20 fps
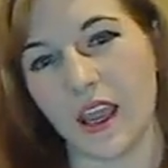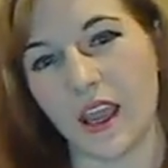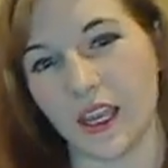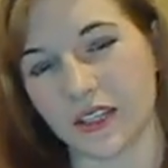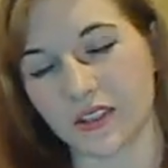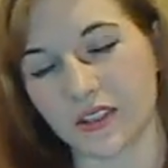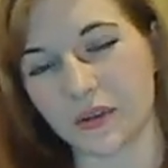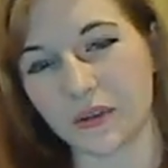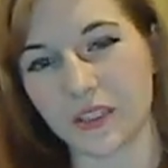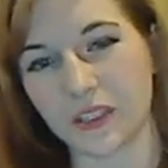
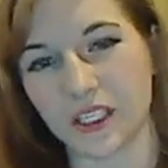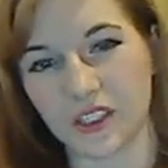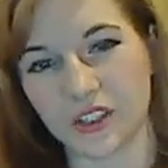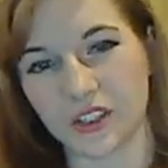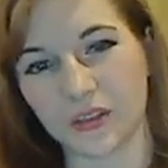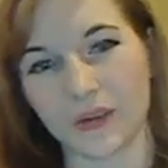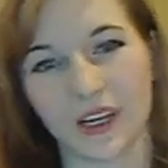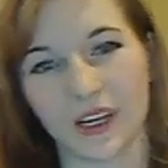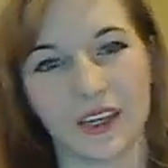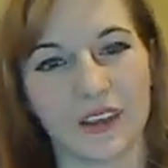and sort of gets
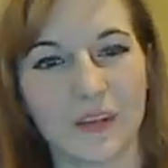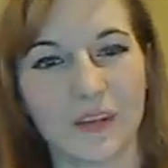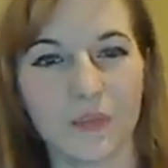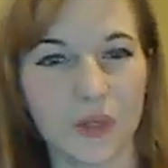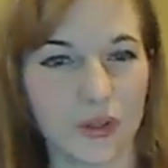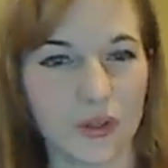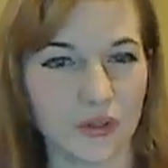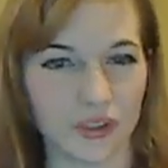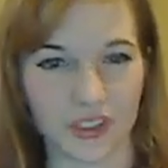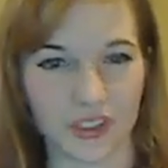you in the
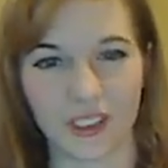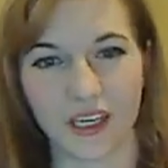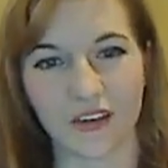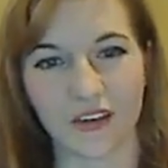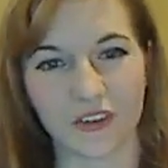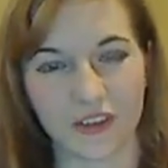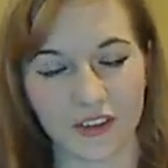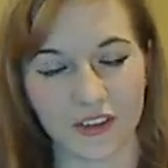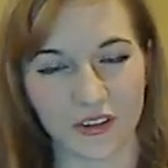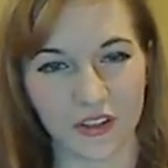mood and
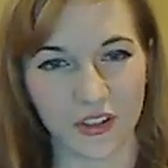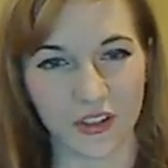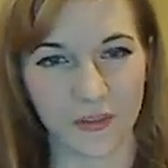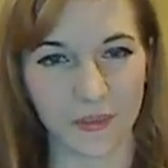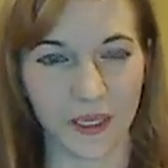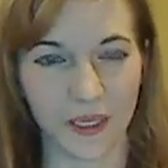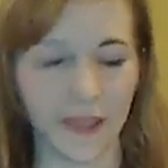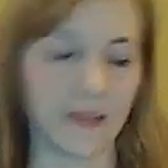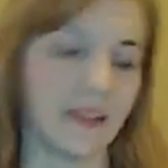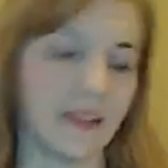scares you a little
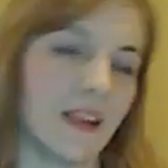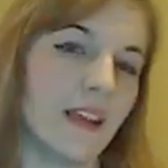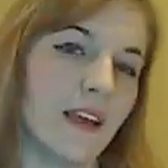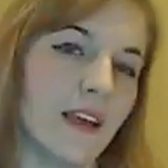bit.